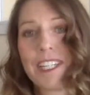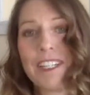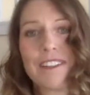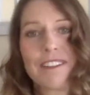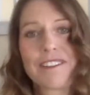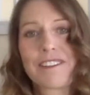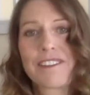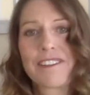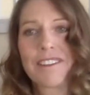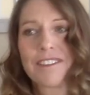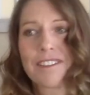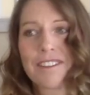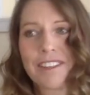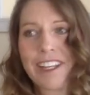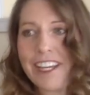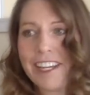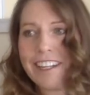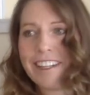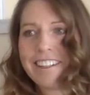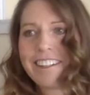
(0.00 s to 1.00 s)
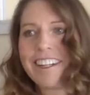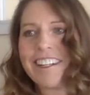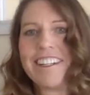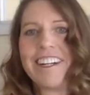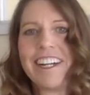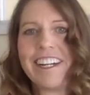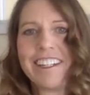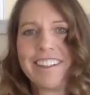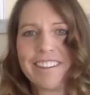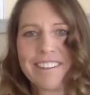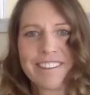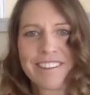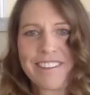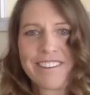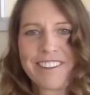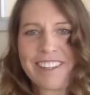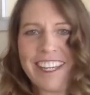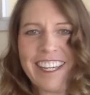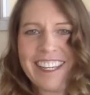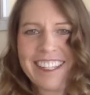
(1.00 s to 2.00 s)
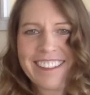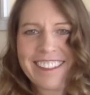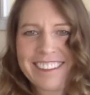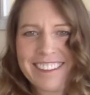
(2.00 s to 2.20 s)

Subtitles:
It's slight incline or something.